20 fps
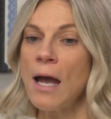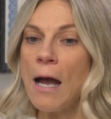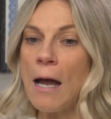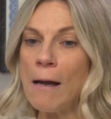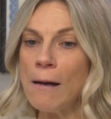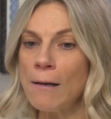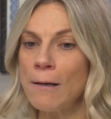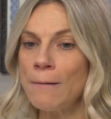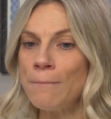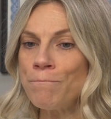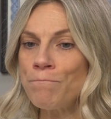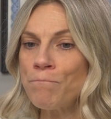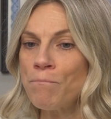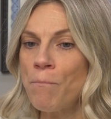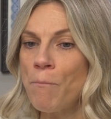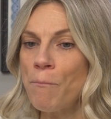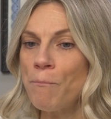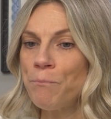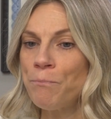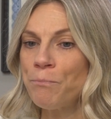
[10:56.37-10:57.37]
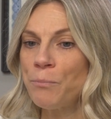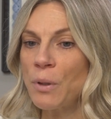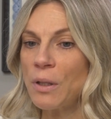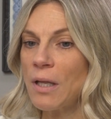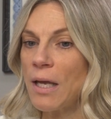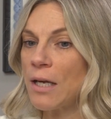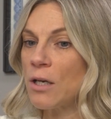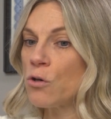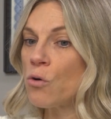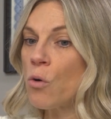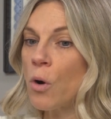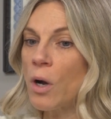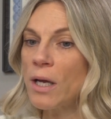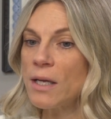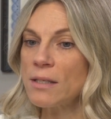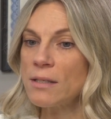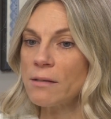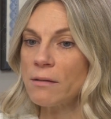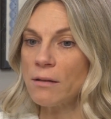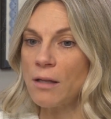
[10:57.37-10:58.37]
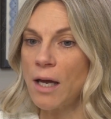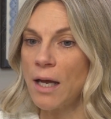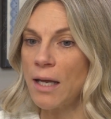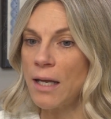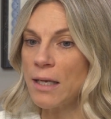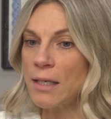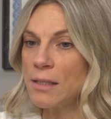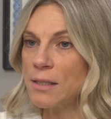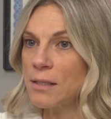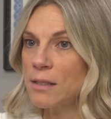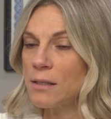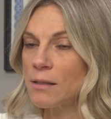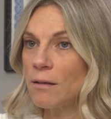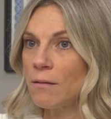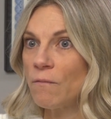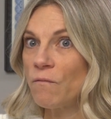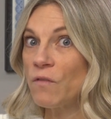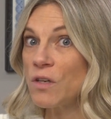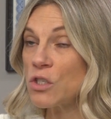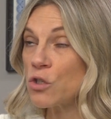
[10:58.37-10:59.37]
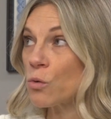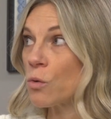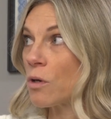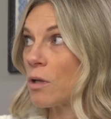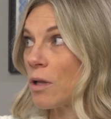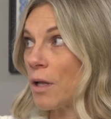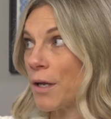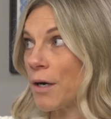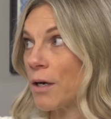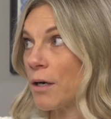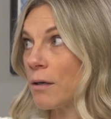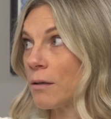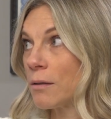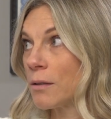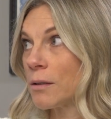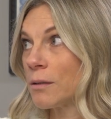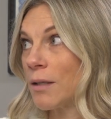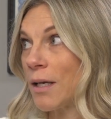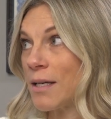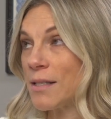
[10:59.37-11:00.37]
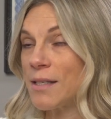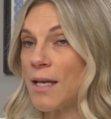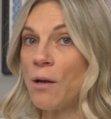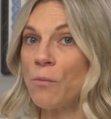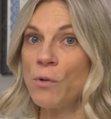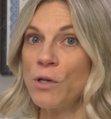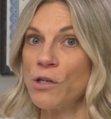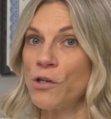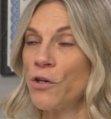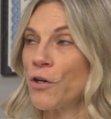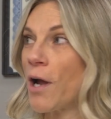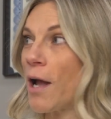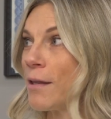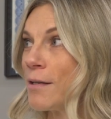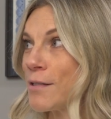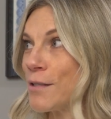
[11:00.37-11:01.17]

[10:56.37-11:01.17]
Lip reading: but like noise, lights, visual clutter. Like I said, when you're on a